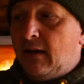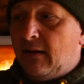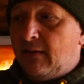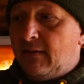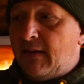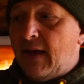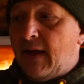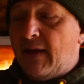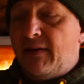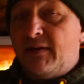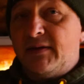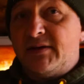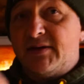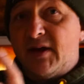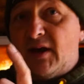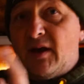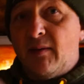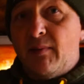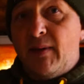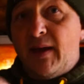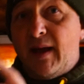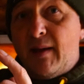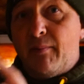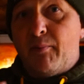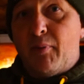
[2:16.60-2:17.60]
then there's going to
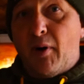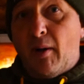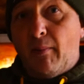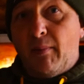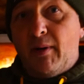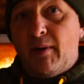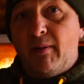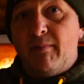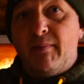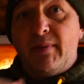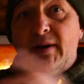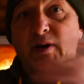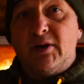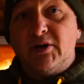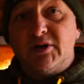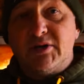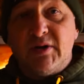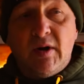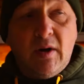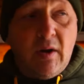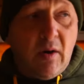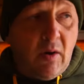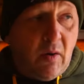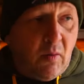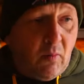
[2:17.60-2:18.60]
be a problem, because
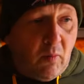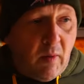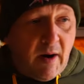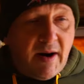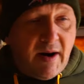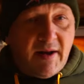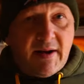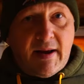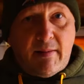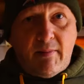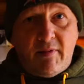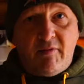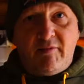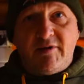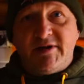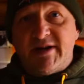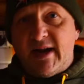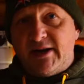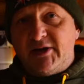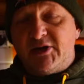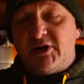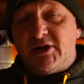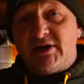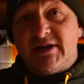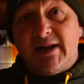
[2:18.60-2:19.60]
when I get my
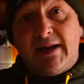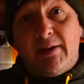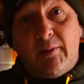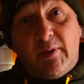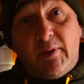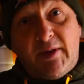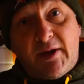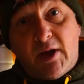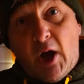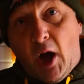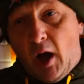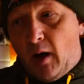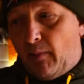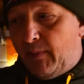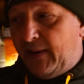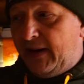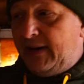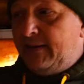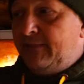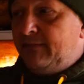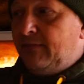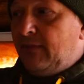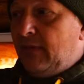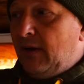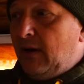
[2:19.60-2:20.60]
retention sling with the carp in,
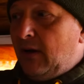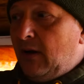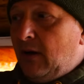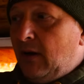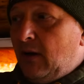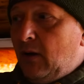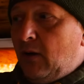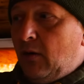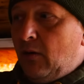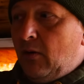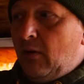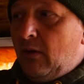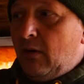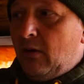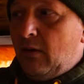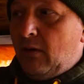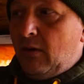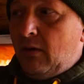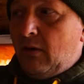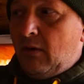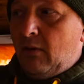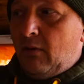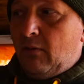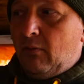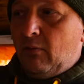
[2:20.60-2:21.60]

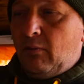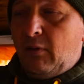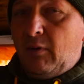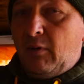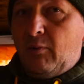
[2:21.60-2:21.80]
we